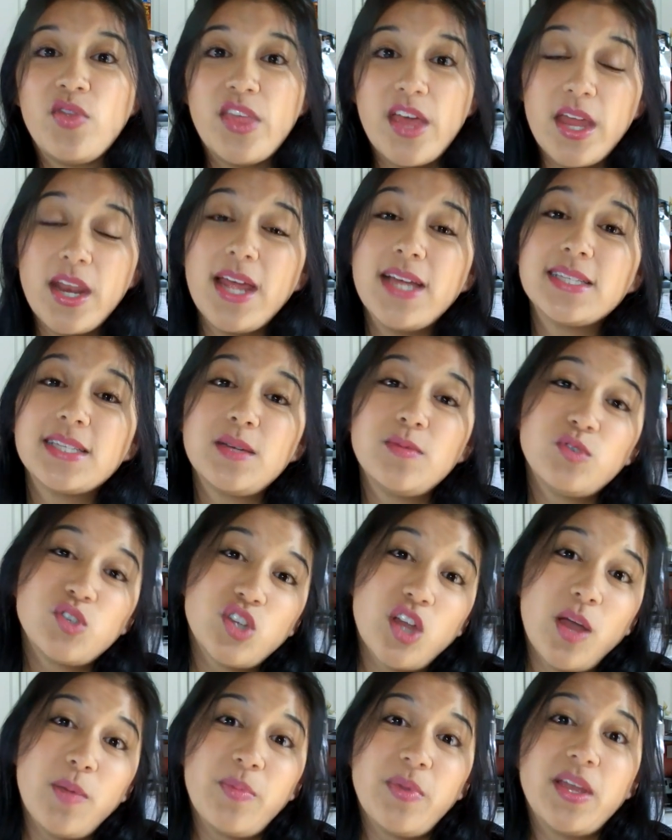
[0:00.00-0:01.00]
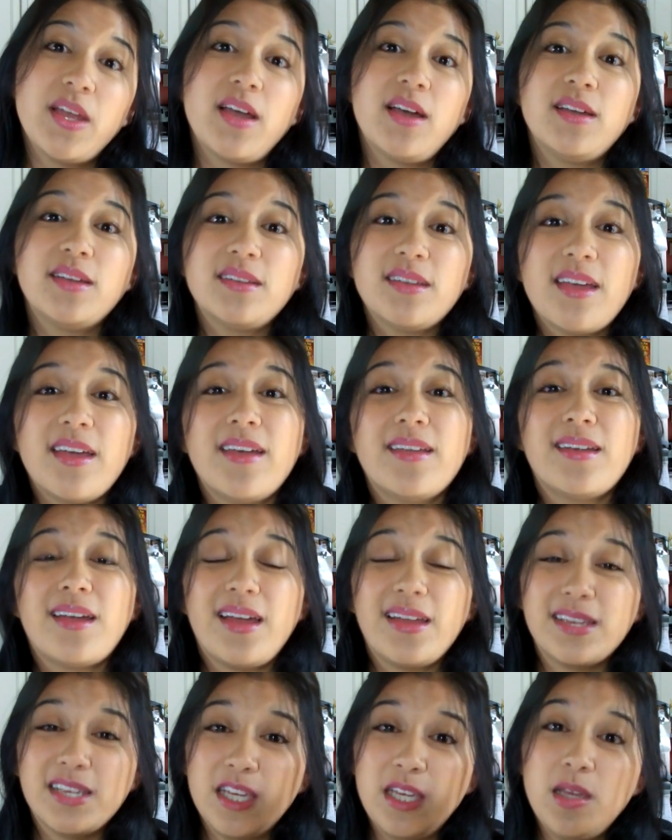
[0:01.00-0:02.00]
Then as I'm shopping, again,
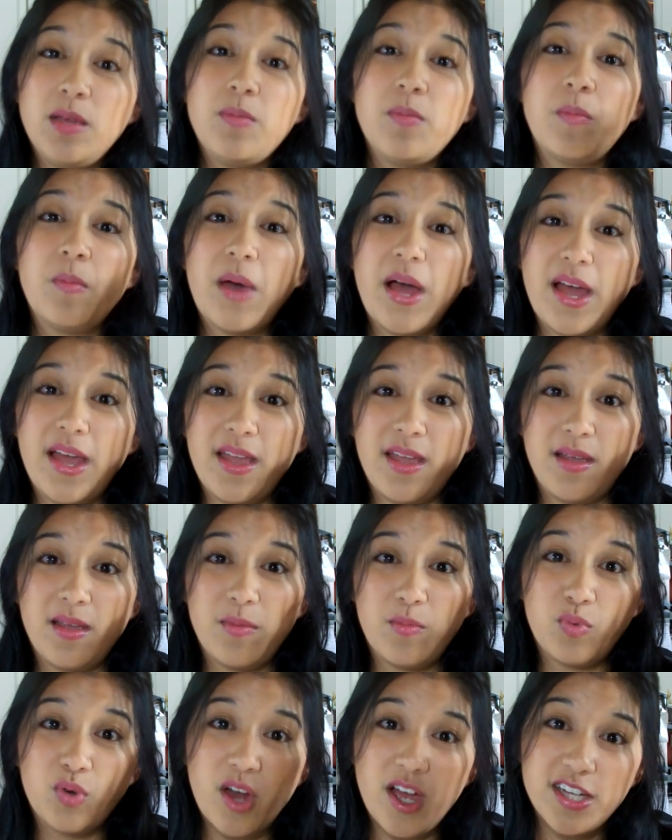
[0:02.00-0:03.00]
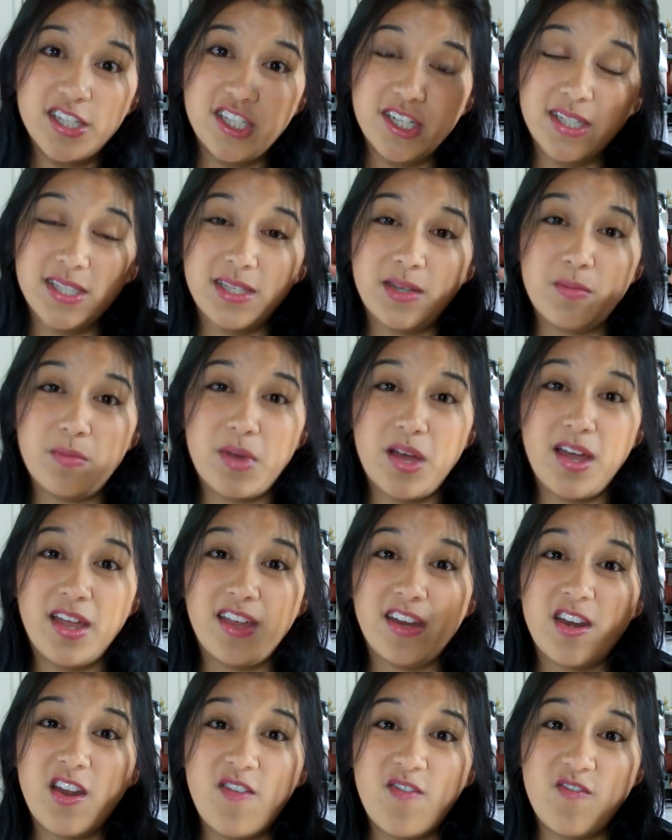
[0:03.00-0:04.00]
I keep my projects in
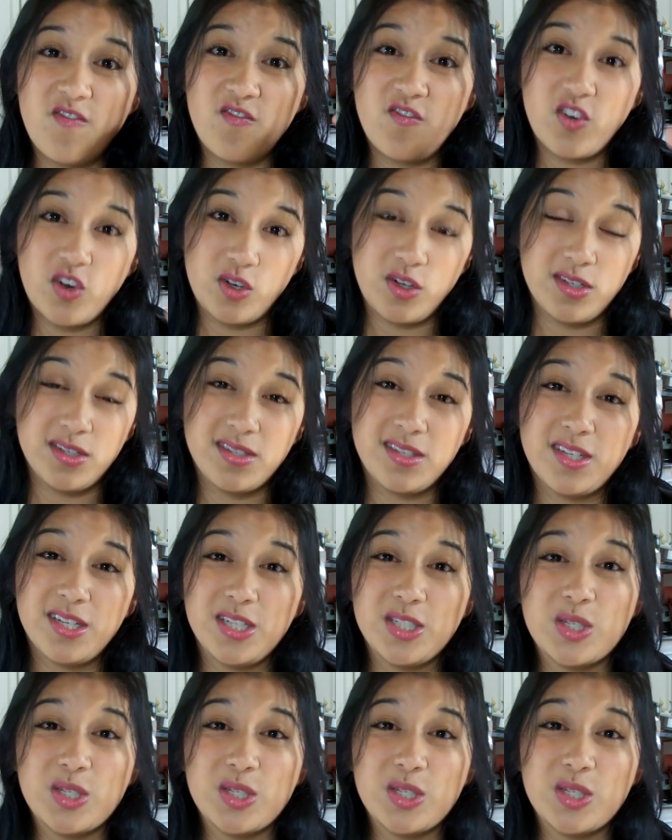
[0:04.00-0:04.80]
mind first.